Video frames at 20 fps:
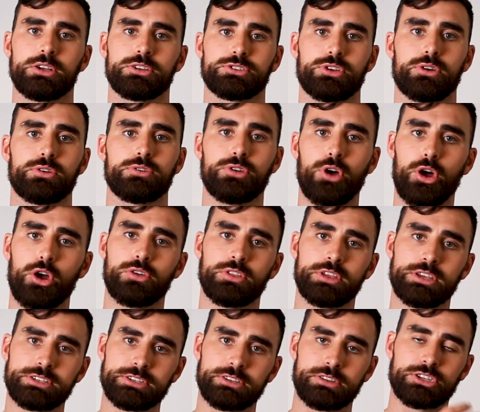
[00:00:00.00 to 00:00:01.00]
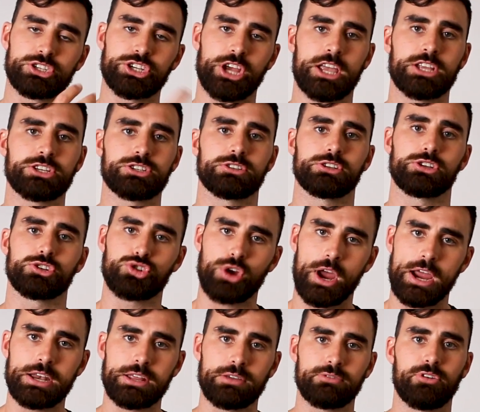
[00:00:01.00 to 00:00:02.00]
So not only is it the change in your
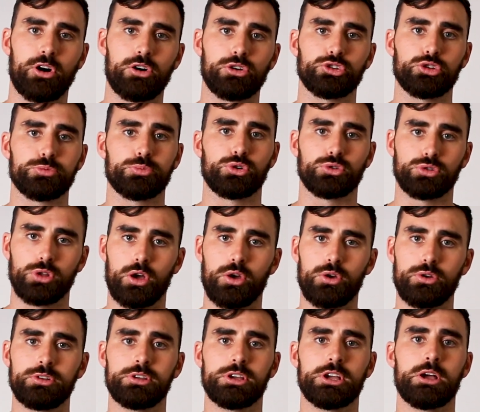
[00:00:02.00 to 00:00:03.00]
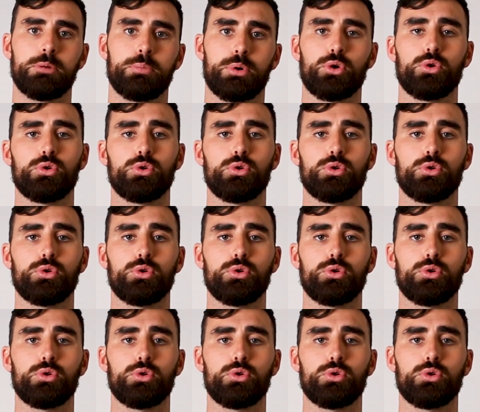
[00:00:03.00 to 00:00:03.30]
training volume or load, but